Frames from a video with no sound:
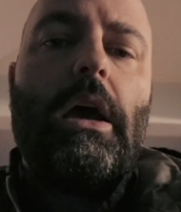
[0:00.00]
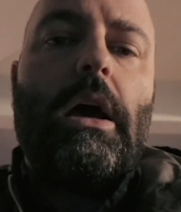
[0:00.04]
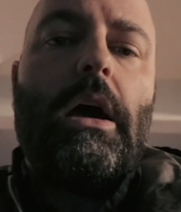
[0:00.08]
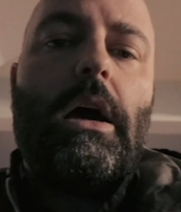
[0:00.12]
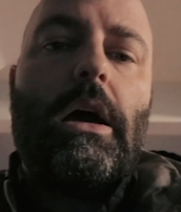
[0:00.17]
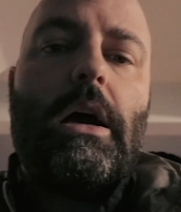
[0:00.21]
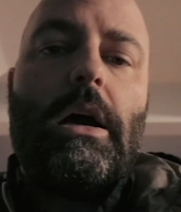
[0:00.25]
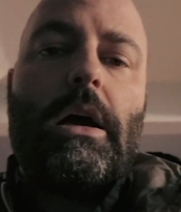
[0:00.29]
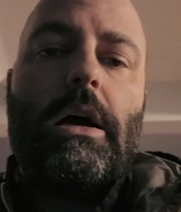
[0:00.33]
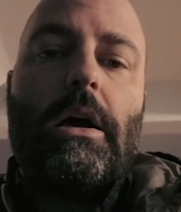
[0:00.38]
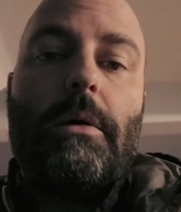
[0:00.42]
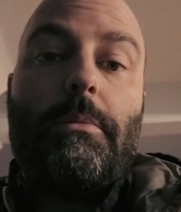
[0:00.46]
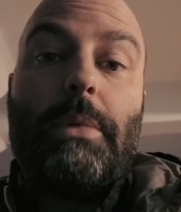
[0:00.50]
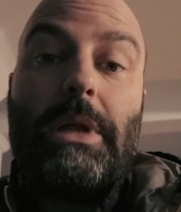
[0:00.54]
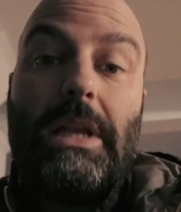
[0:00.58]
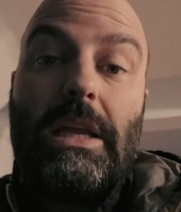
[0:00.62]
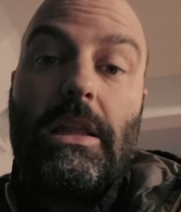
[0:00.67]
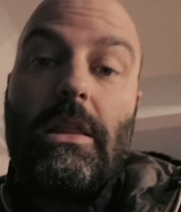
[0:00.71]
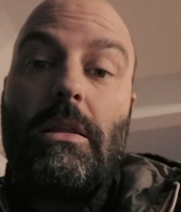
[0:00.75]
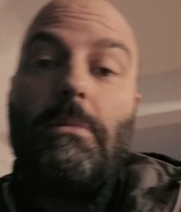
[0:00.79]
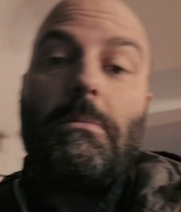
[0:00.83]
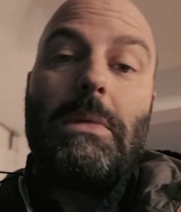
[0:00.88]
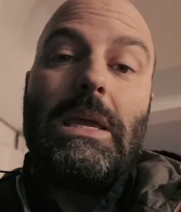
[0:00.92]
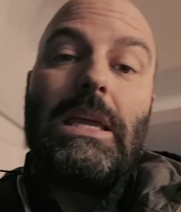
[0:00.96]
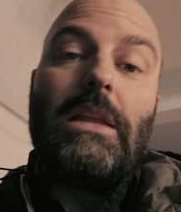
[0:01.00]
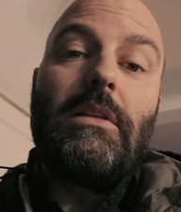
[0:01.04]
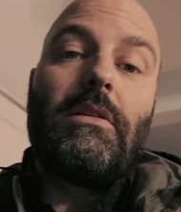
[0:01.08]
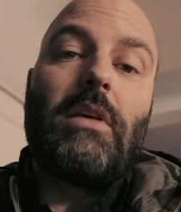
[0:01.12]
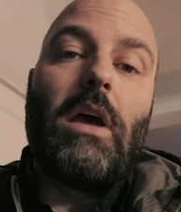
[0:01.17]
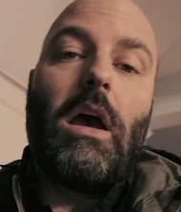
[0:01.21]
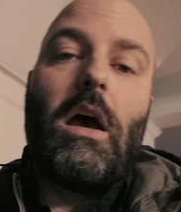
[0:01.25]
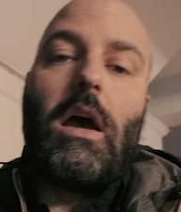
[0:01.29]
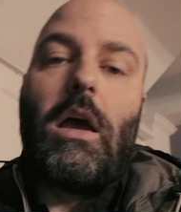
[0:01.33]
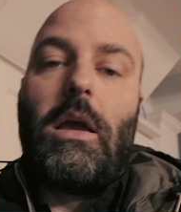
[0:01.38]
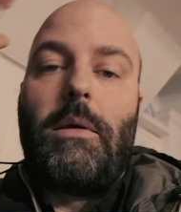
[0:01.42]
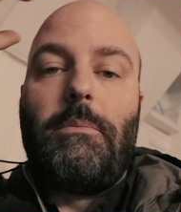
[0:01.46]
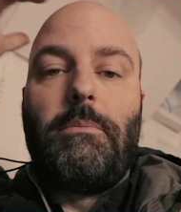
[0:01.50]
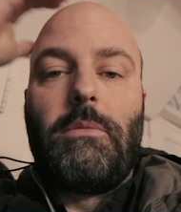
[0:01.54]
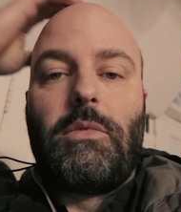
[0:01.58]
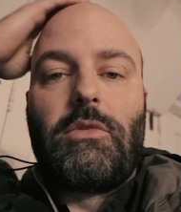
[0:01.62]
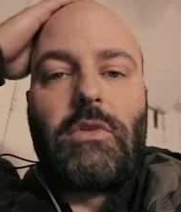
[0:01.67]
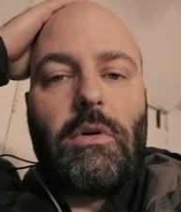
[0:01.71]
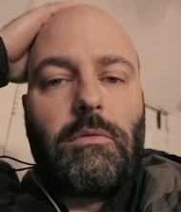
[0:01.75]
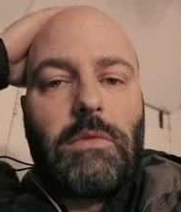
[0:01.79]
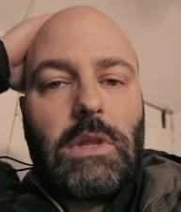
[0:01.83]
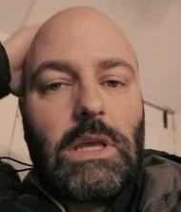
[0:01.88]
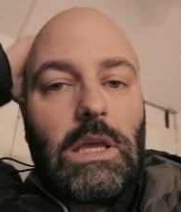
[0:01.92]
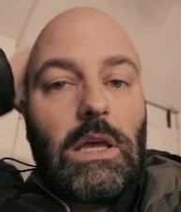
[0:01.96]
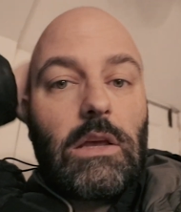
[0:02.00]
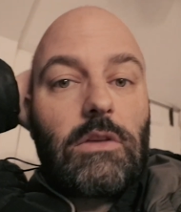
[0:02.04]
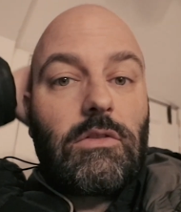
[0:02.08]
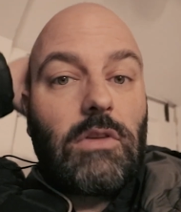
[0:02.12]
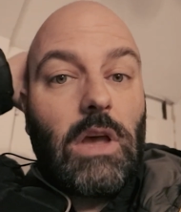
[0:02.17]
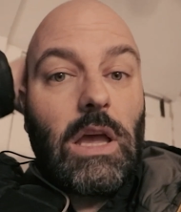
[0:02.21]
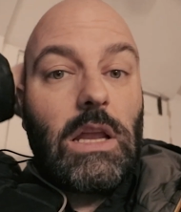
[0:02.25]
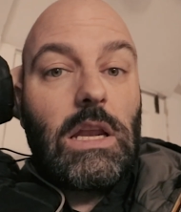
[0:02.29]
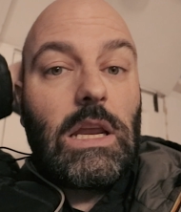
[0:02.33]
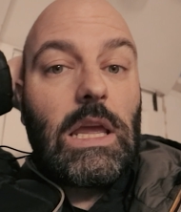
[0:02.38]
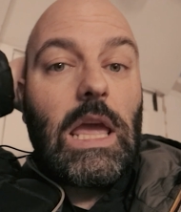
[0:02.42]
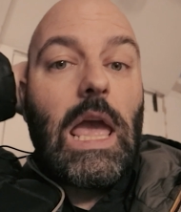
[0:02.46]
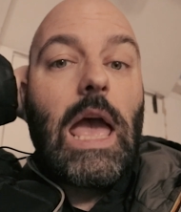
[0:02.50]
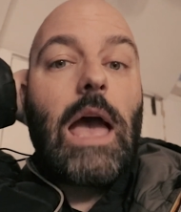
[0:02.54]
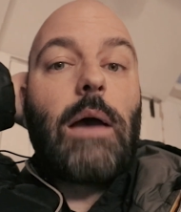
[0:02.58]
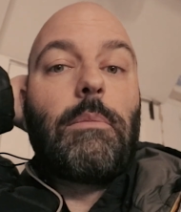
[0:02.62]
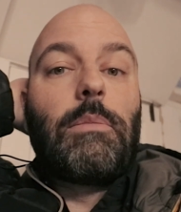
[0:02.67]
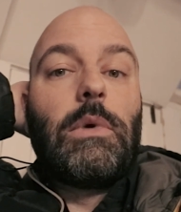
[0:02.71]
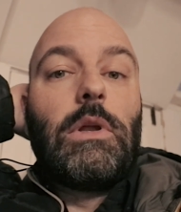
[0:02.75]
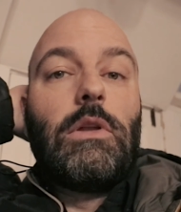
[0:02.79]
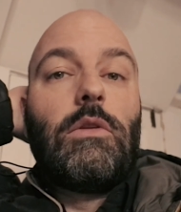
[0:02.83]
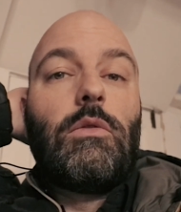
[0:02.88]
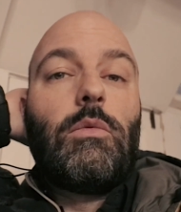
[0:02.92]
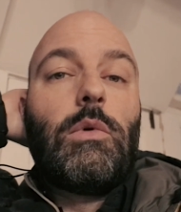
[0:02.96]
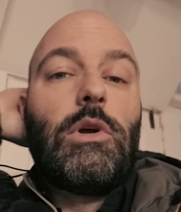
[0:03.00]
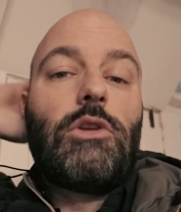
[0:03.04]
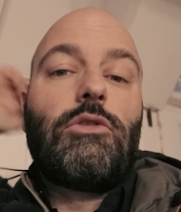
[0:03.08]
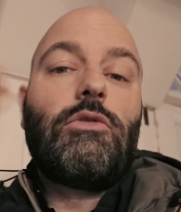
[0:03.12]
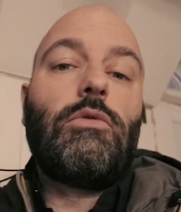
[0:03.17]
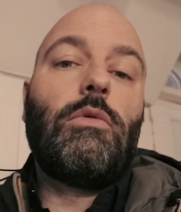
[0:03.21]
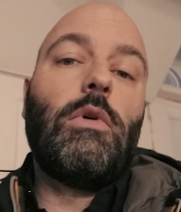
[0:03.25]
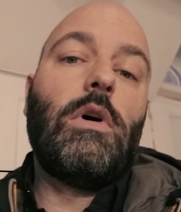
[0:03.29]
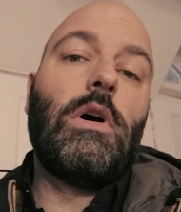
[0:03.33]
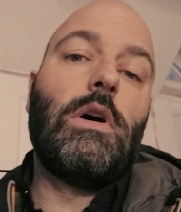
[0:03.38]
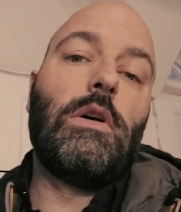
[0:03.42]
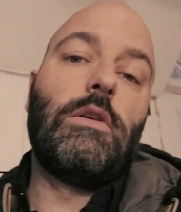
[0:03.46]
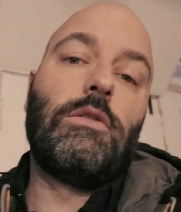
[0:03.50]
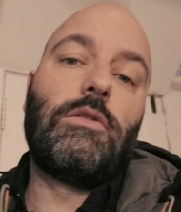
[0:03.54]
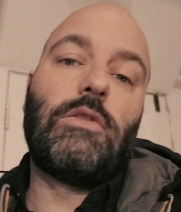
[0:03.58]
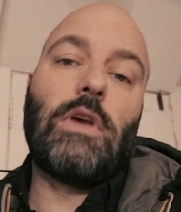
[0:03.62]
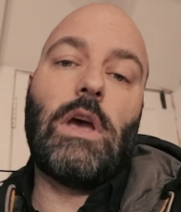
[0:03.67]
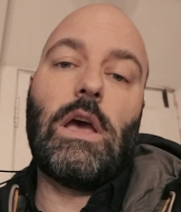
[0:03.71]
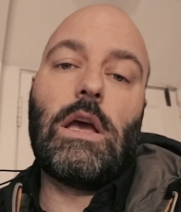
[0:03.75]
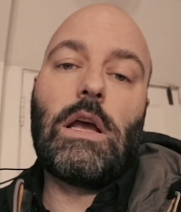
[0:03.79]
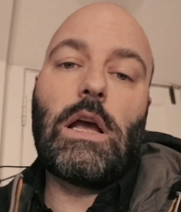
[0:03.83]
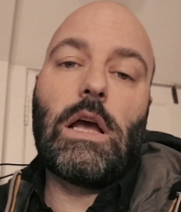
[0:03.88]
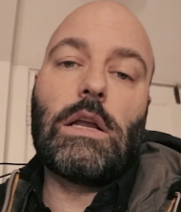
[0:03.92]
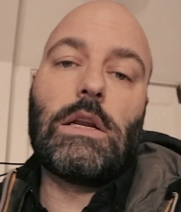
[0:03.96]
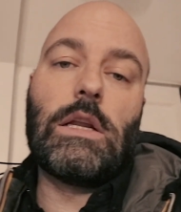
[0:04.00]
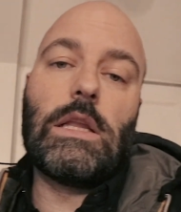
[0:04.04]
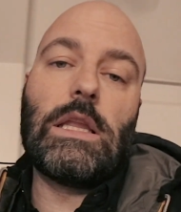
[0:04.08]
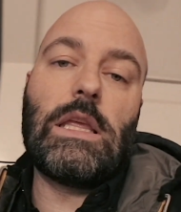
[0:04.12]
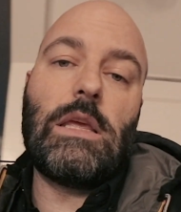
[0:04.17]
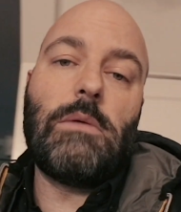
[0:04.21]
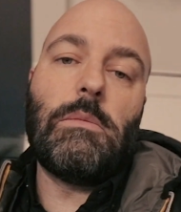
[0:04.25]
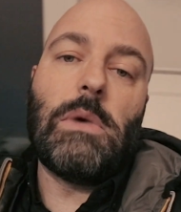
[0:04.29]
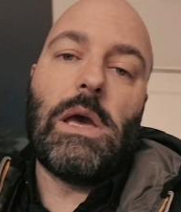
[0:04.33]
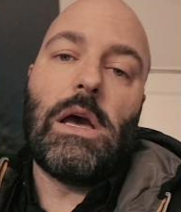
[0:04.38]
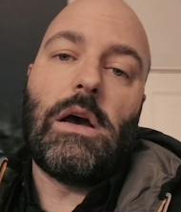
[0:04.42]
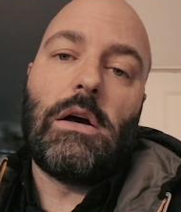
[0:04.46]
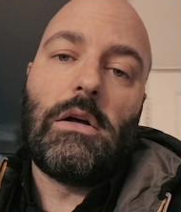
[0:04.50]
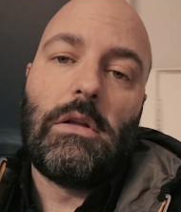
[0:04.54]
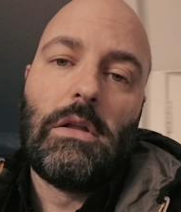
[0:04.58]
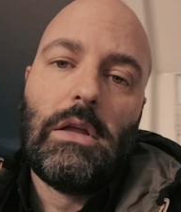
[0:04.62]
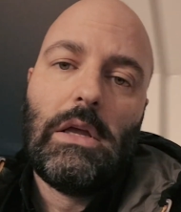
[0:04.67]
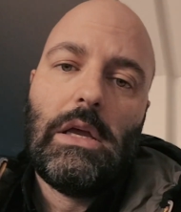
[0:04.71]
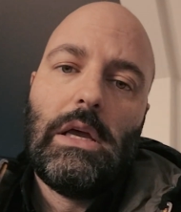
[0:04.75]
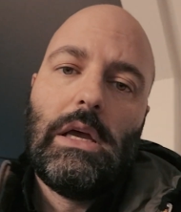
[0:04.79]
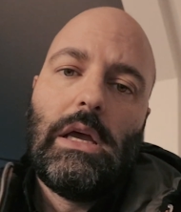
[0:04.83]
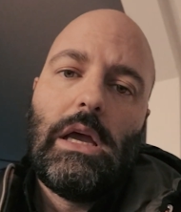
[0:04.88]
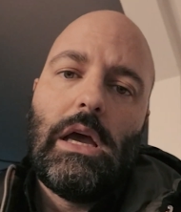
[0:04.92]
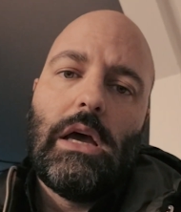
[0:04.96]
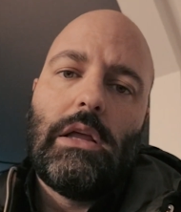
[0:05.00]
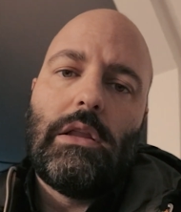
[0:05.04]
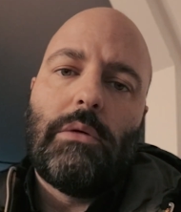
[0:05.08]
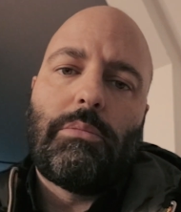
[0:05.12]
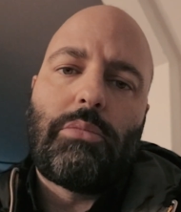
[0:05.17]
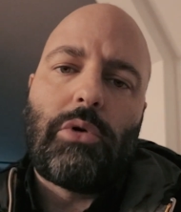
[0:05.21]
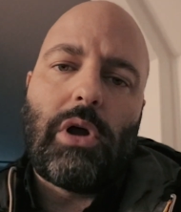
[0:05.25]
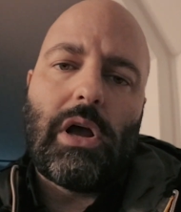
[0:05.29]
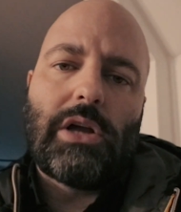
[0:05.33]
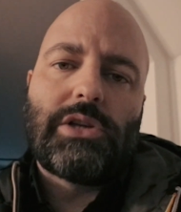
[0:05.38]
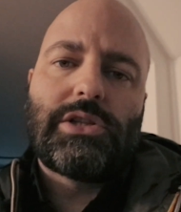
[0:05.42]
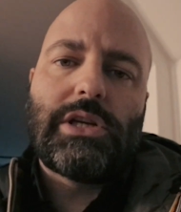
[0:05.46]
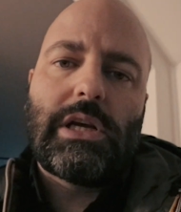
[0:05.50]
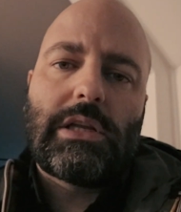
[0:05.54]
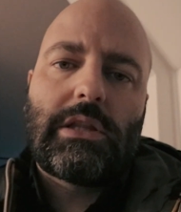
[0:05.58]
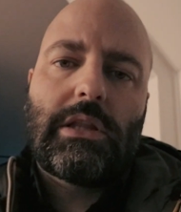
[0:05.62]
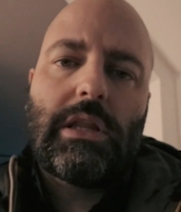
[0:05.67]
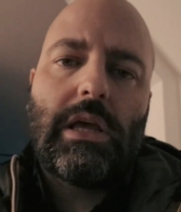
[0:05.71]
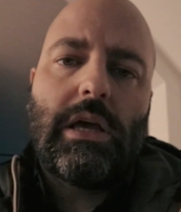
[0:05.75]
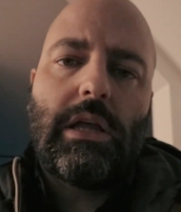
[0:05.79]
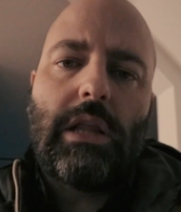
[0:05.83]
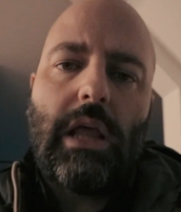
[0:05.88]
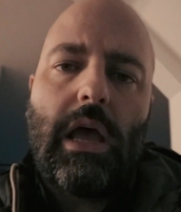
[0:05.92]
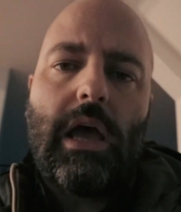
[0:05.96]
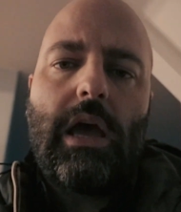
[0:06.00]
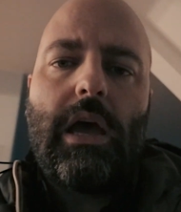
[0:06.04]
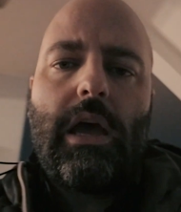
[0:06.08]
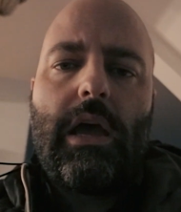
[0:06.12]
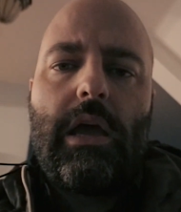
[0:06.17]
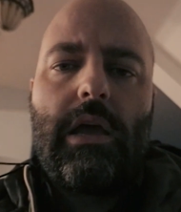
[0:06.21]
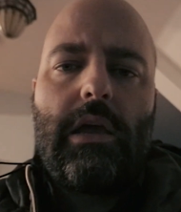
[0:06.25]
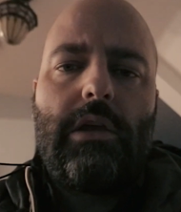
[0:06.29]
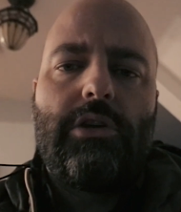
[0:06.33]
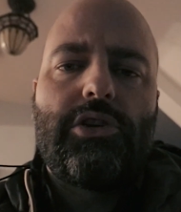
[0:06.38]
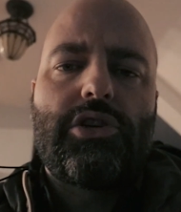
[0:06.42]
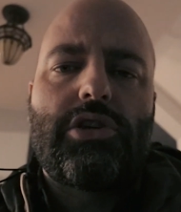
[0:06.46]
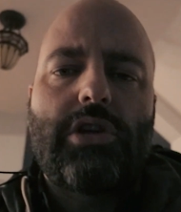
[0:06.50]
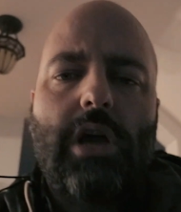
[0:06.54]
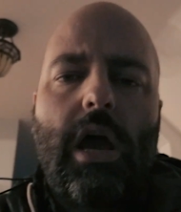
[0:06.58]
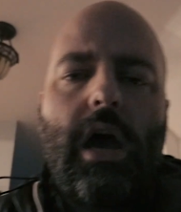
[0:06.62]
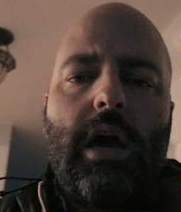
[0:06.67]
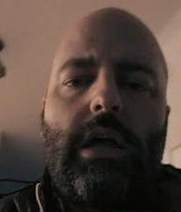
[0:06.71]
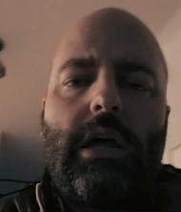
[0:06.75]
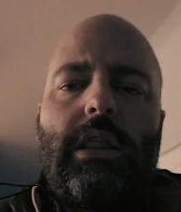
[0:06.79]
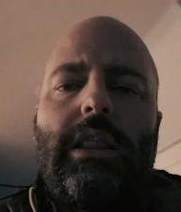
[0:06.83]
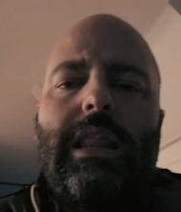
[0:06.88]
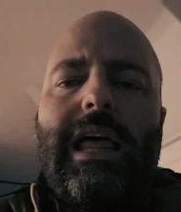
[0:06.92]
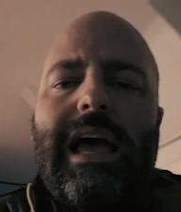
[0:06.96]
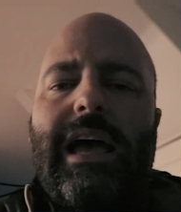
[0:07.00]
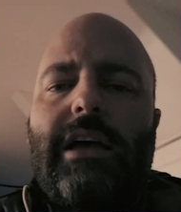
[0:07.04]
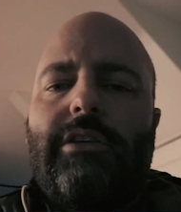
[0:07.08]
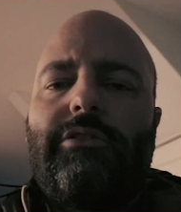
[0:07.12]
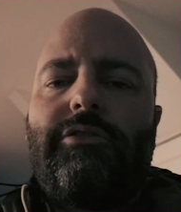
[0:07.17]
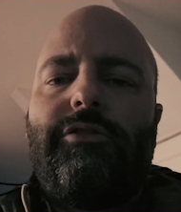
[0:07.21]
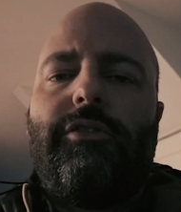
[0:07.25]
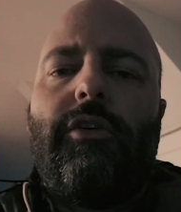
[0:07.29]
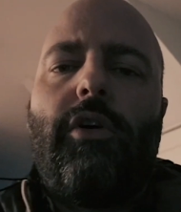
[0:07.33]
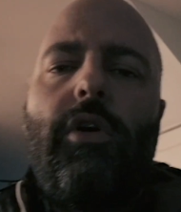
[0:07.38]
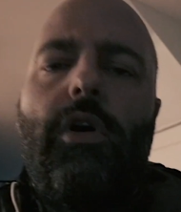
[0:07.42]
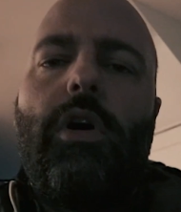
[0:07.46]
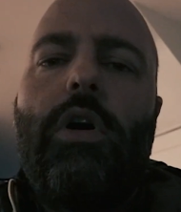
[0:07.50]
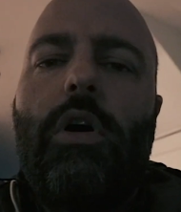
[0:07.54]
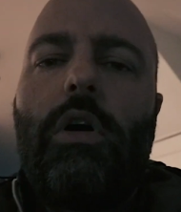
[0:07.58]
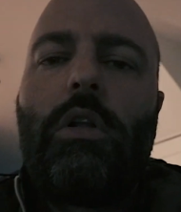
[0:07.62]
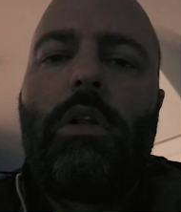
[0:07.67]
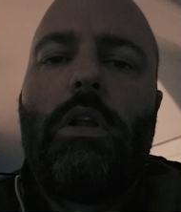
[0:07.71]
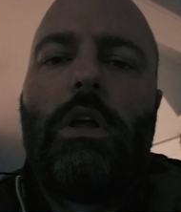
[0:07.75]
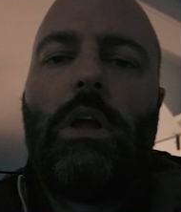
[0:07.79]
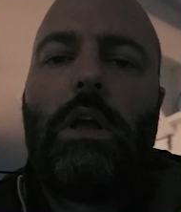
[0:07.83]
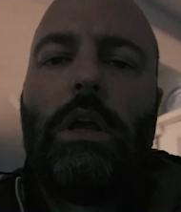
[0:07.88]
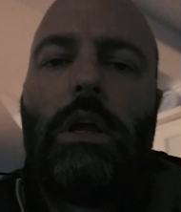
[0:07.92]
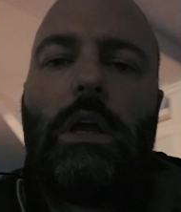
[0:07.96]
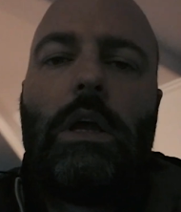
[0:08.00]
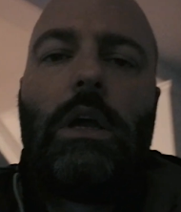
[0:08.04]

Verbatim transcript: But in the meantime, something exciting happened, which was I got an email and the project that I shot last fall,